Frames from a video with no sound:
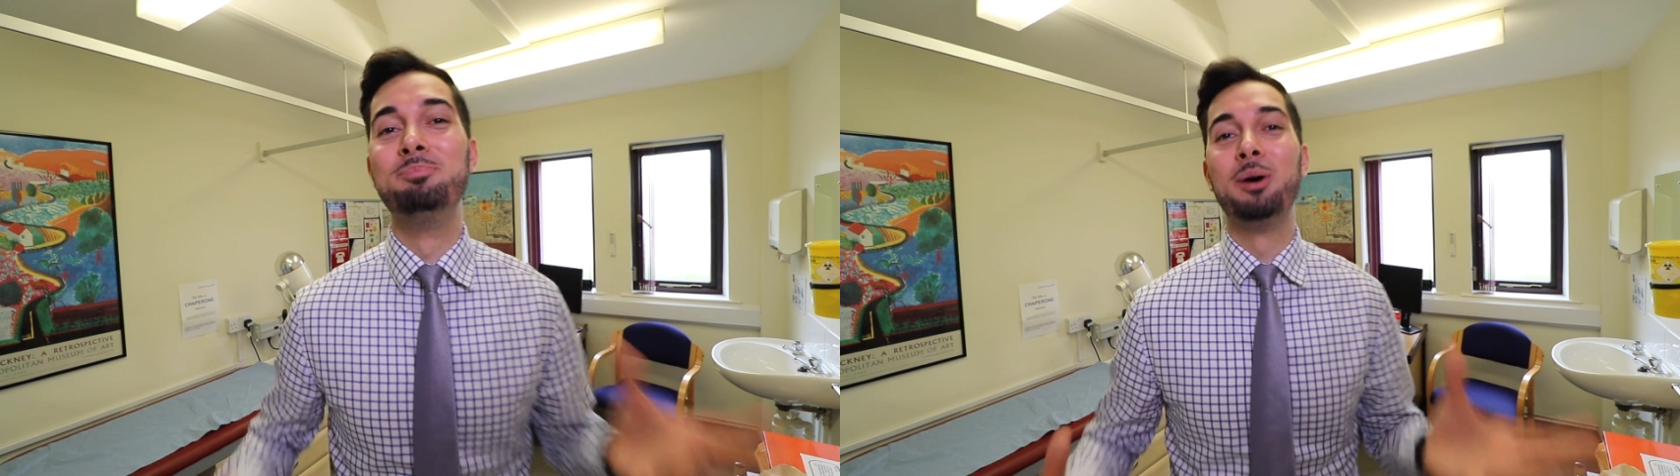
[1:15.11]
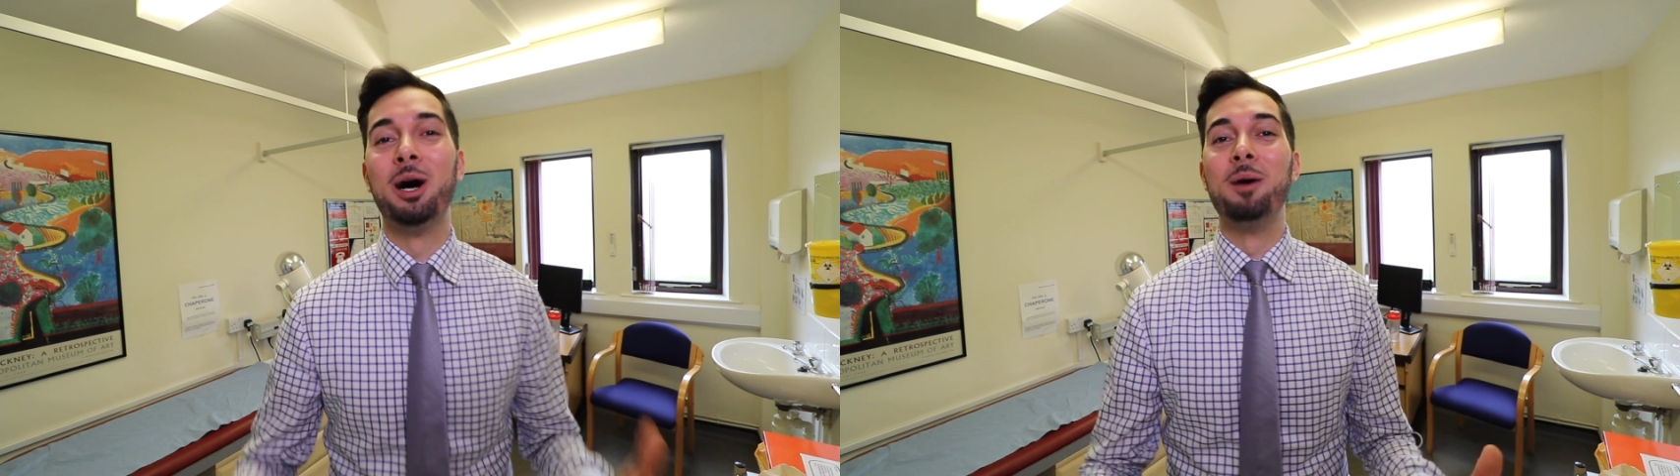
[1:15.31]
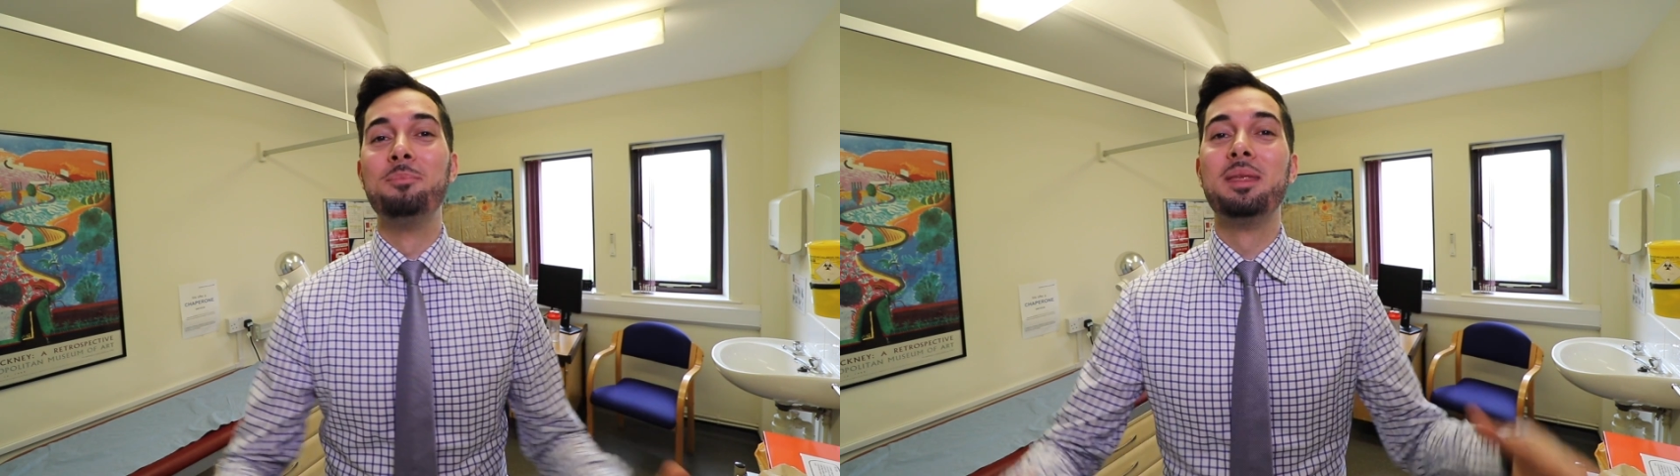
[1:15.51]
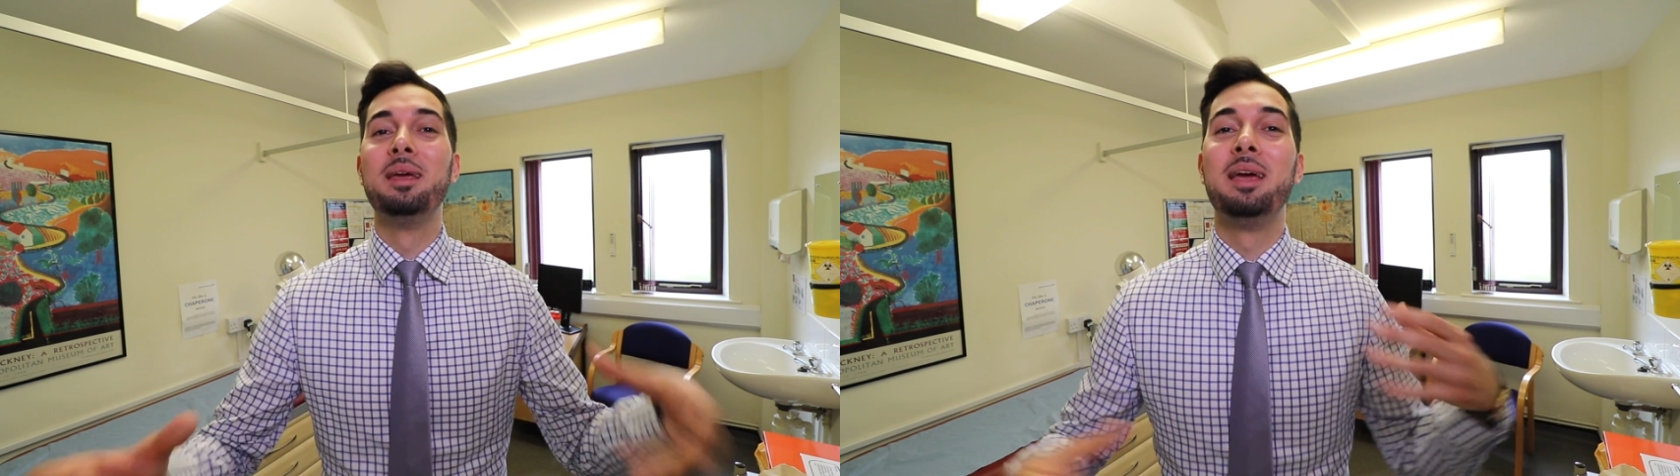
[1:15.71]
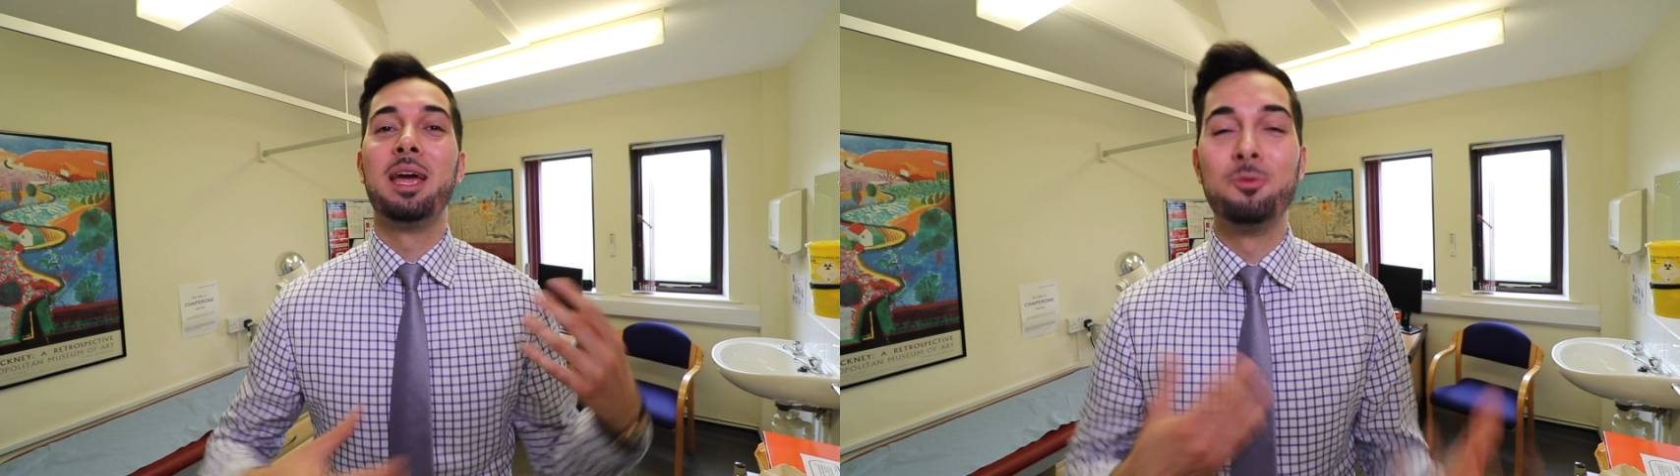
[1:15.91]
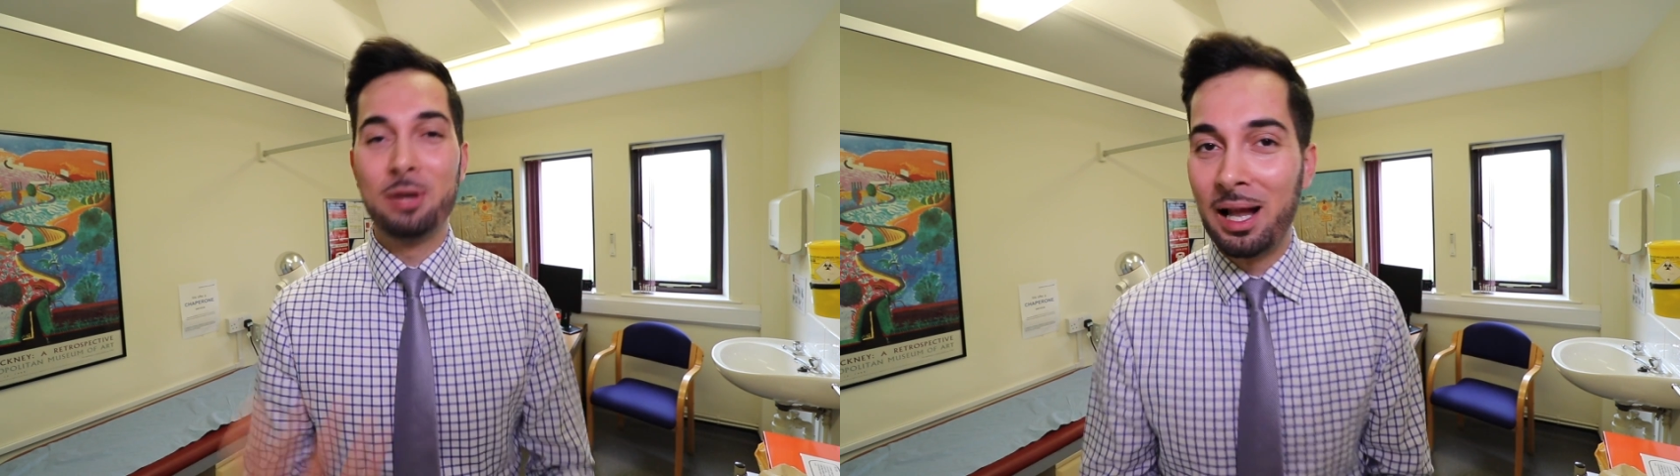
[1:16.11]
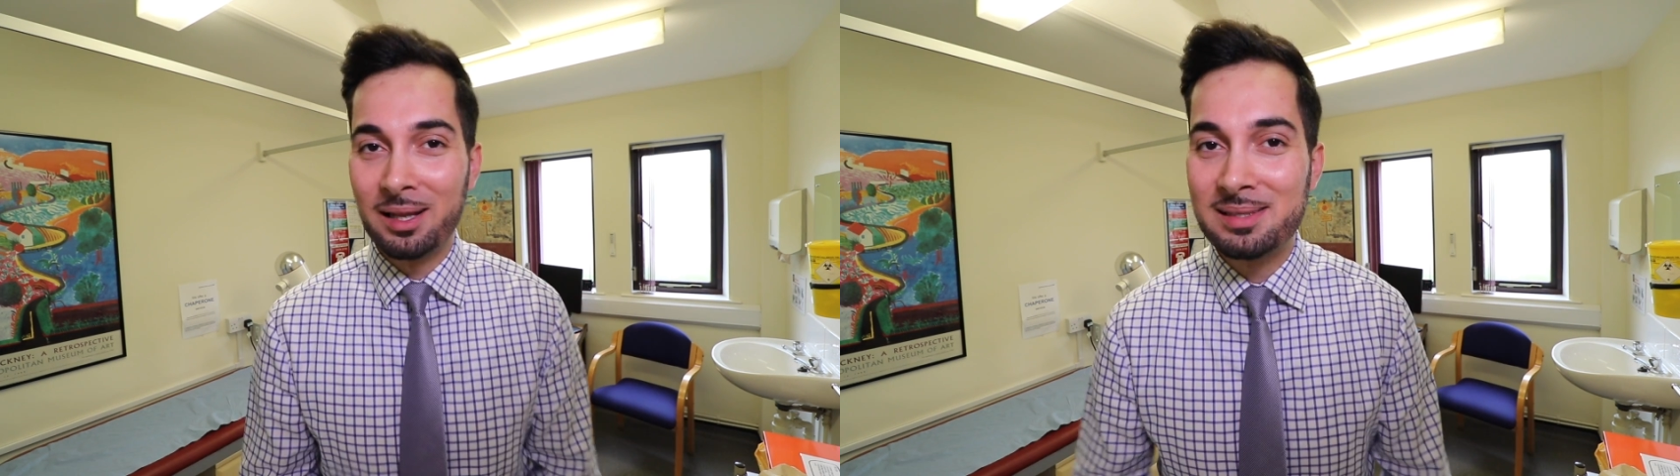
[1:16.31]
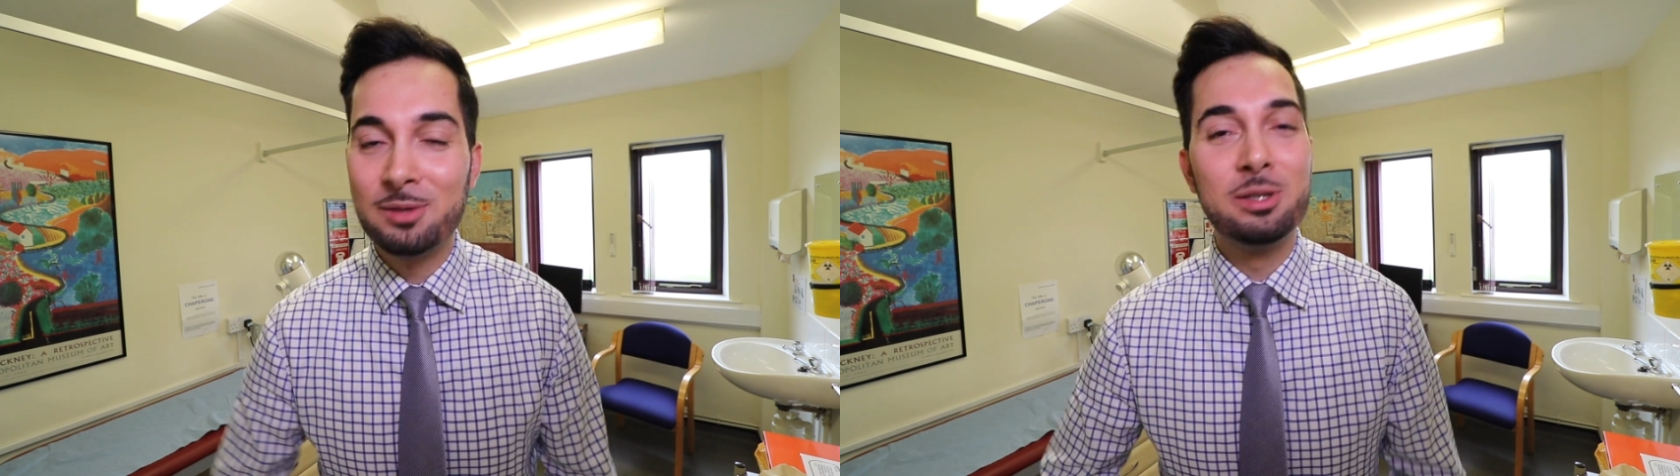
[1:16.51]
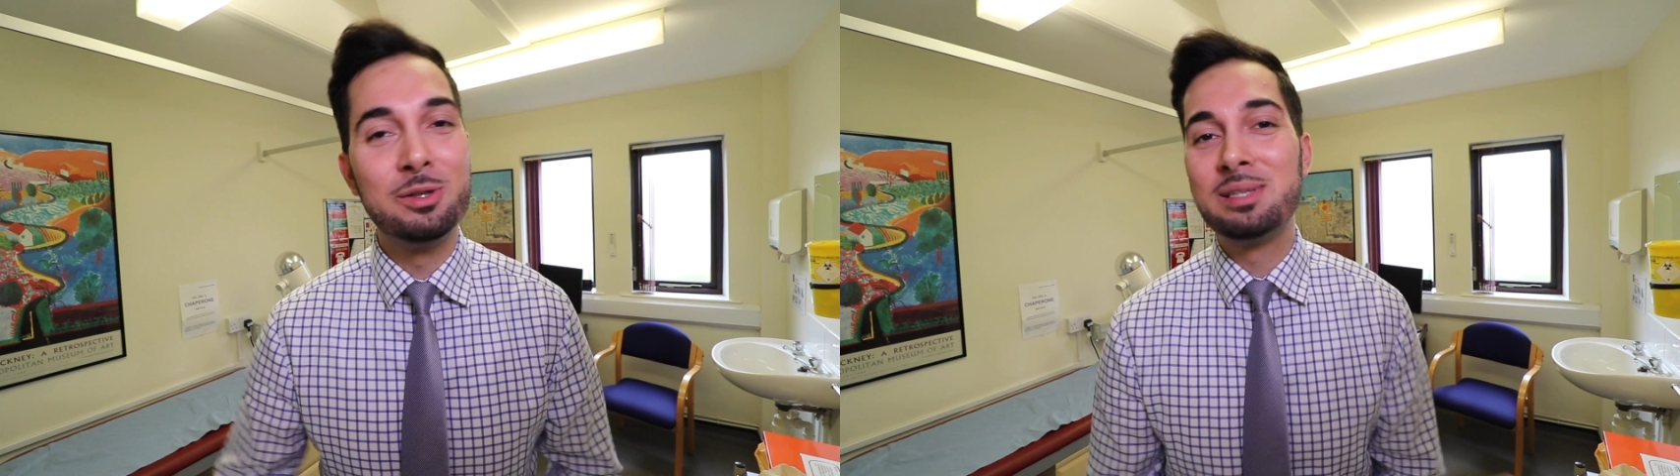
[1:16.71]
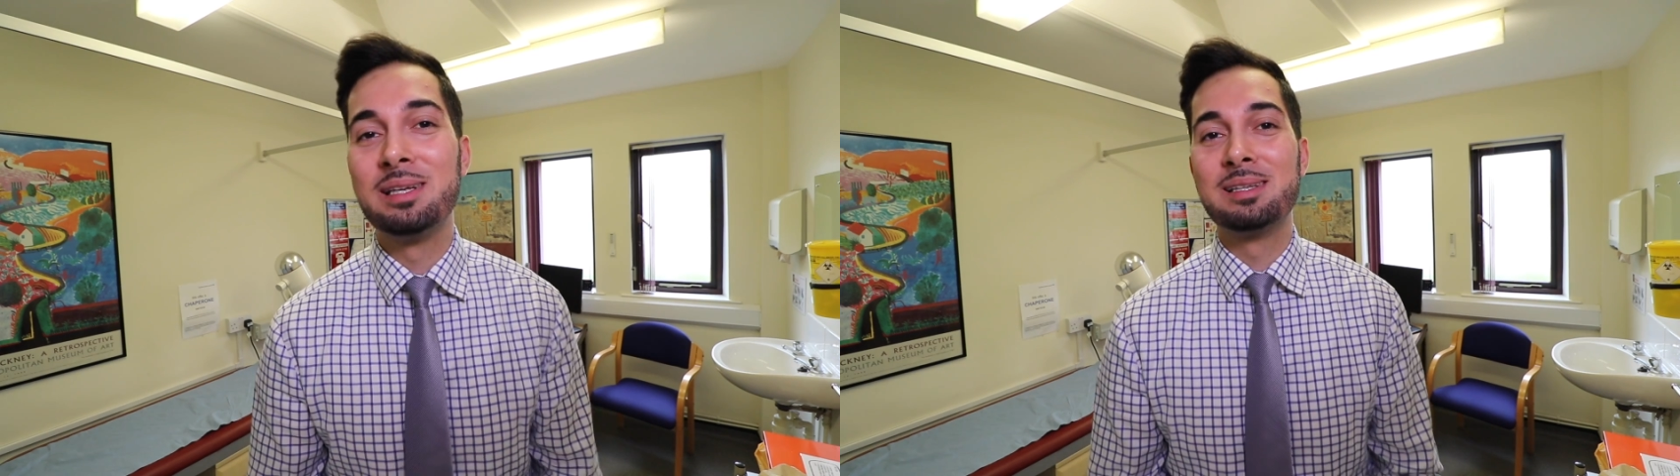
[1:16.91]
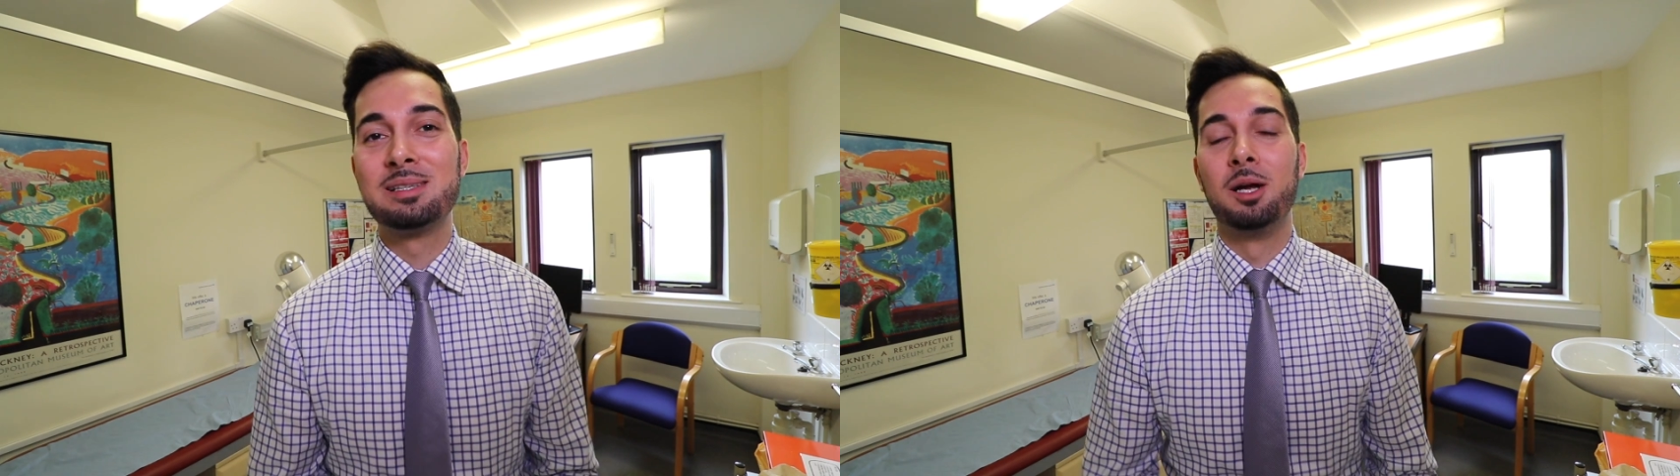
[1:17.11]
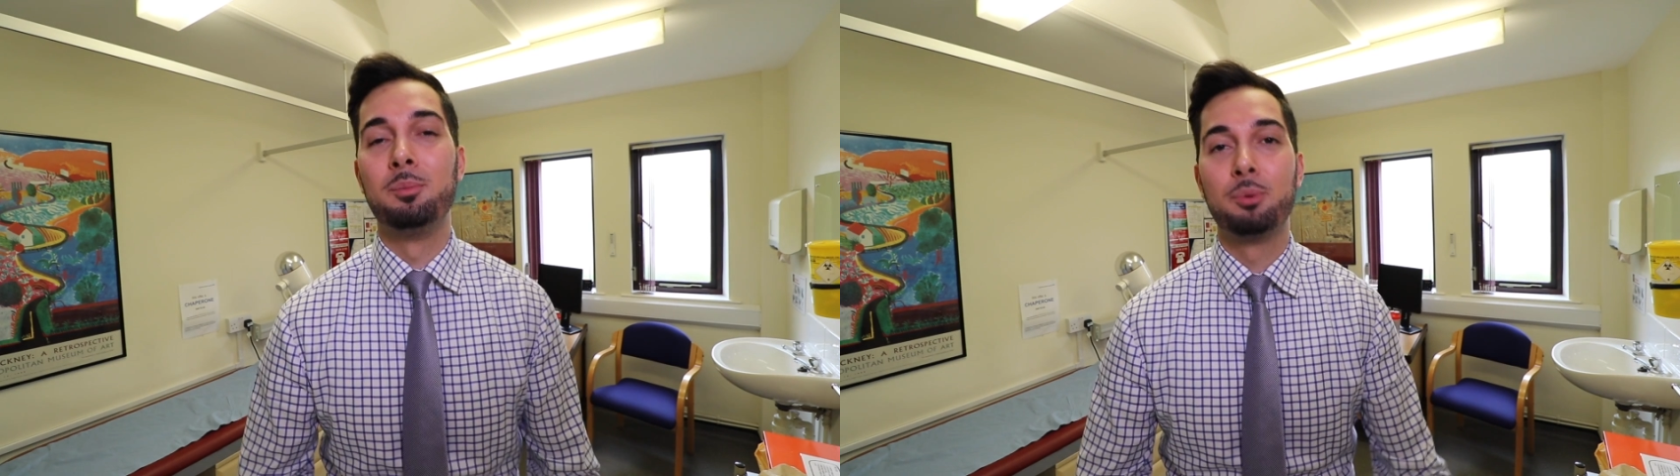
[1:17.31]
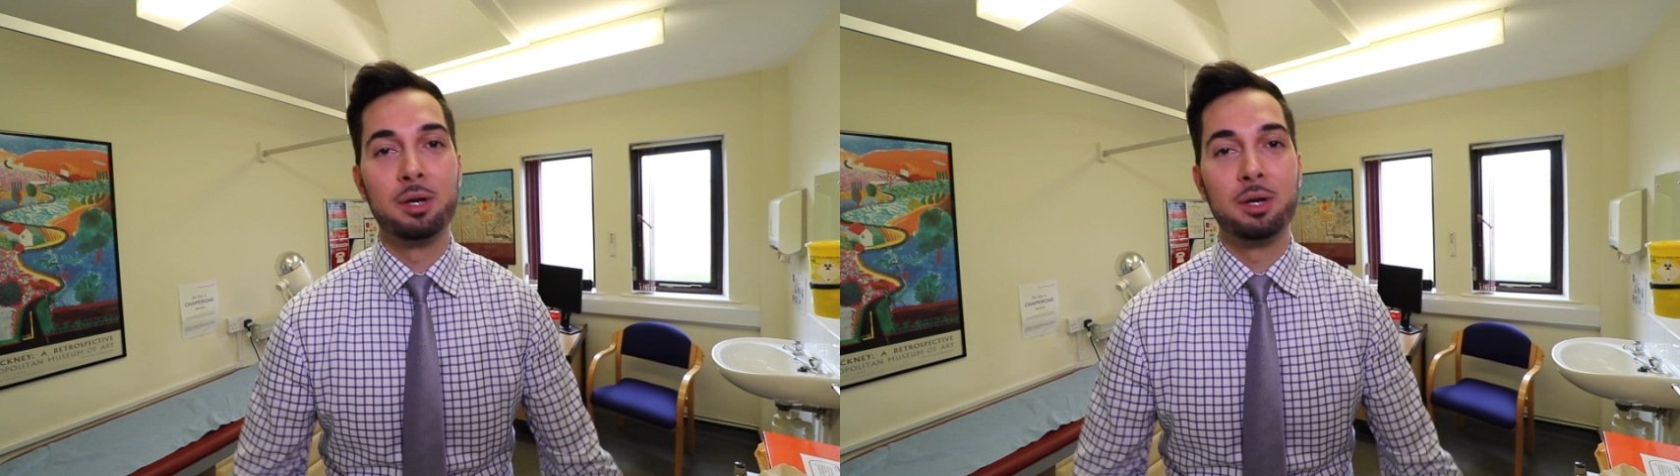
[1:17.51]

but in reality, we do see the sun,